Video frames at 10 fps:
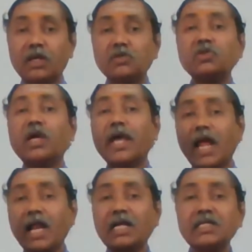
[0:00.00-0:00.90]
So an
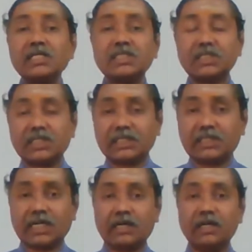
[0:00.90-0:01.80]
organization
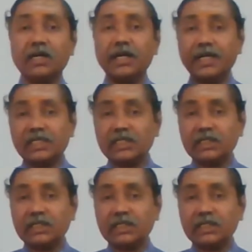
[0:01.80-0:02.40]
structure, it